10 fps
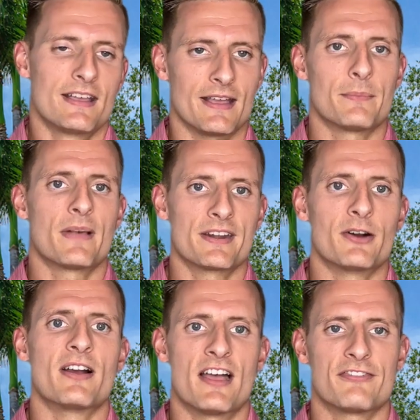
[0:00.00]
Yep, I
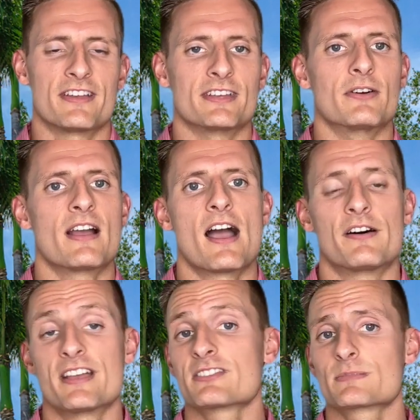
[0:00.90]
know, FAU.
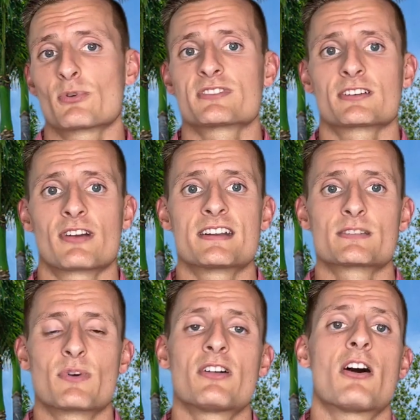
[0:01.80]
The other sports are great
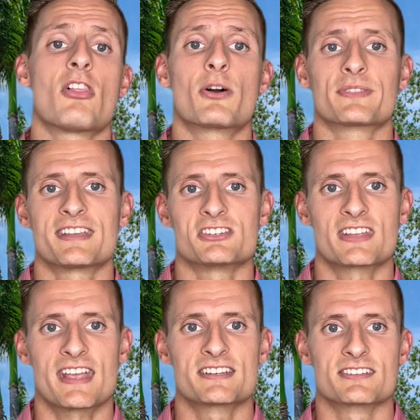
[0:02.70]
as well, along with the
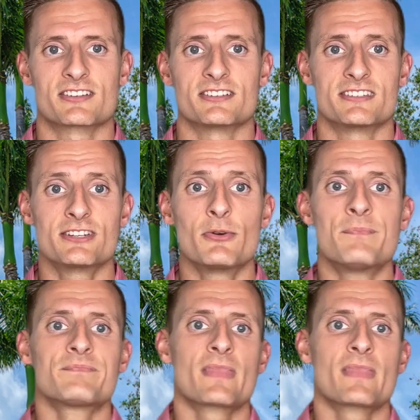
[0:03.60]
education is good too.